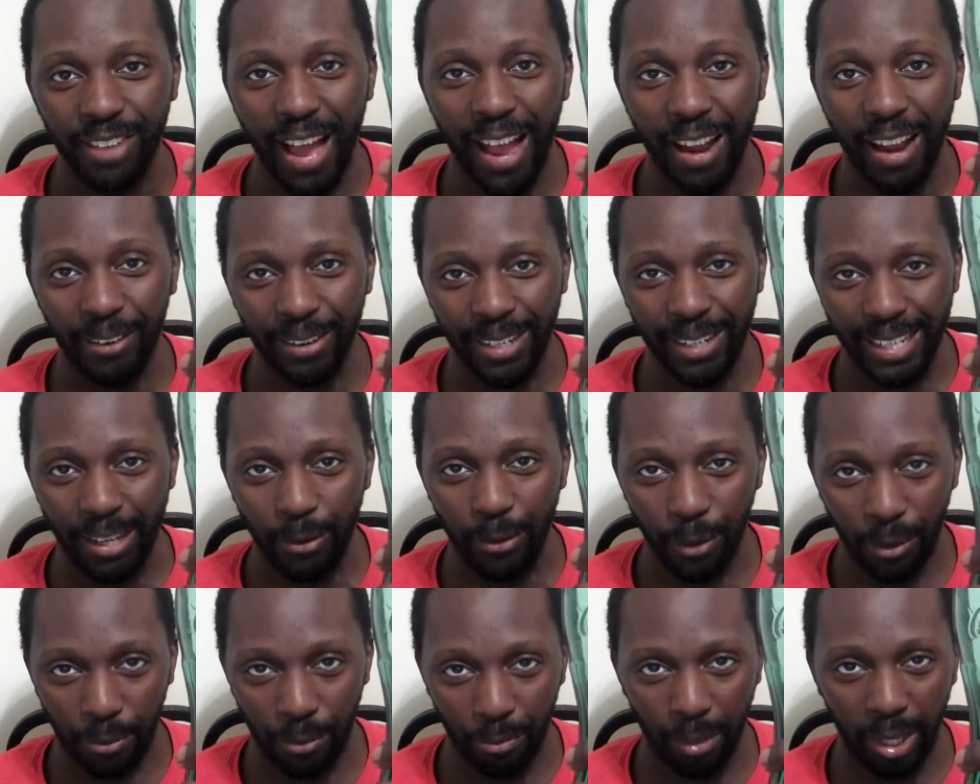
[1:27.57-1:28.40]
irony
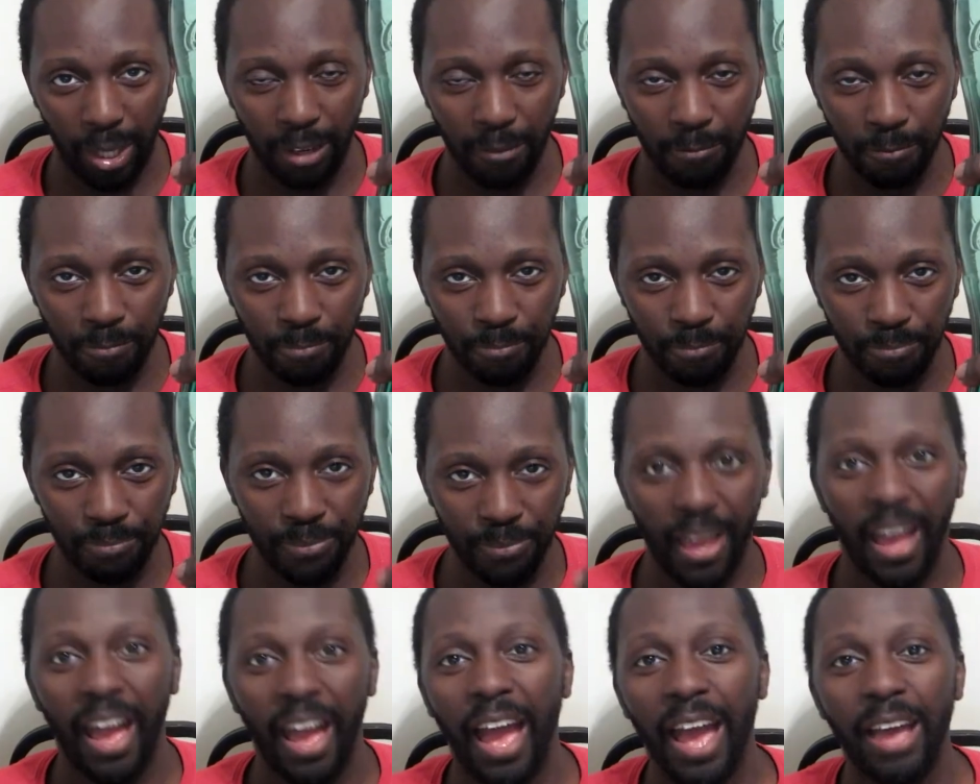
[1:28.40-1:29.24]
with me?
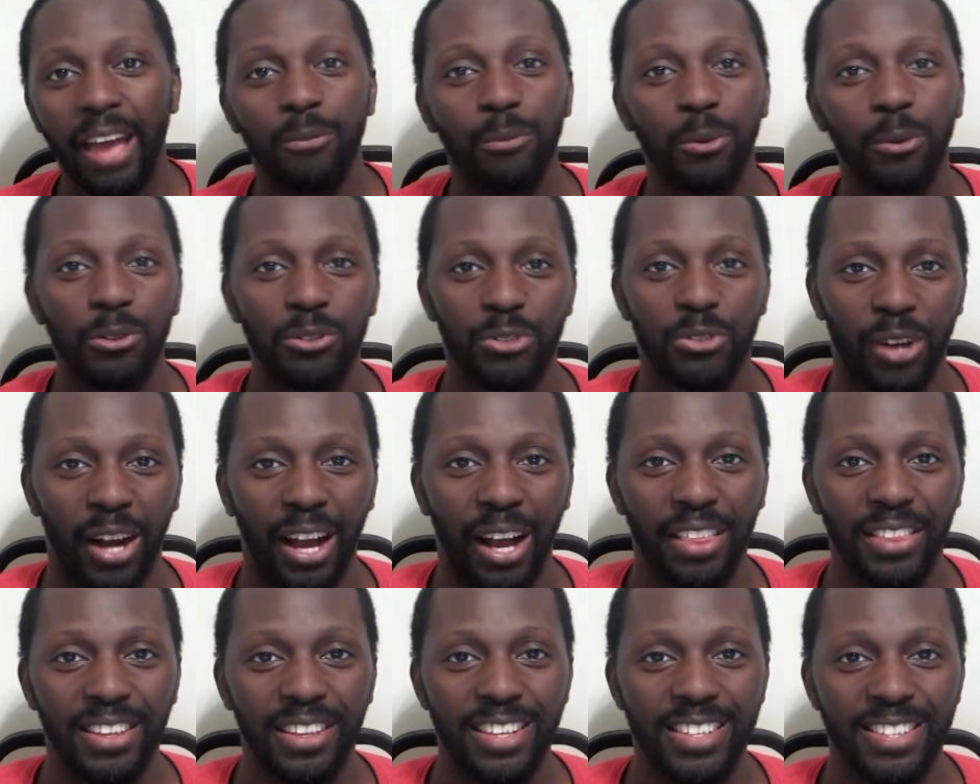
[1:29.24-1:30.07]
and we'll
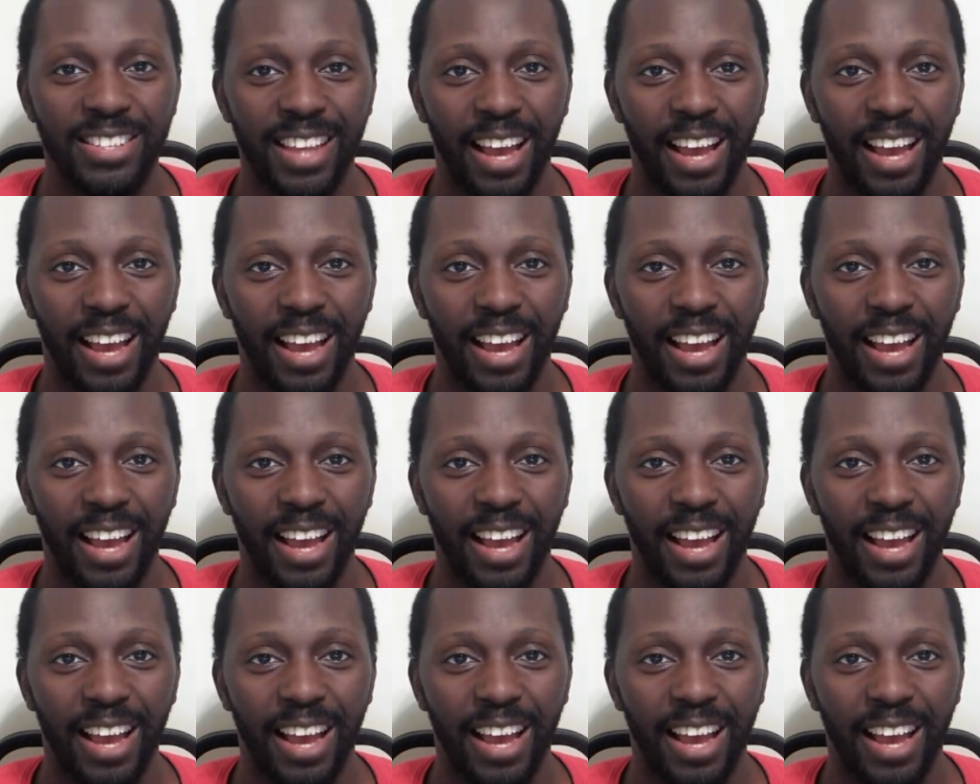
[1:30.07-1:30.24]
try these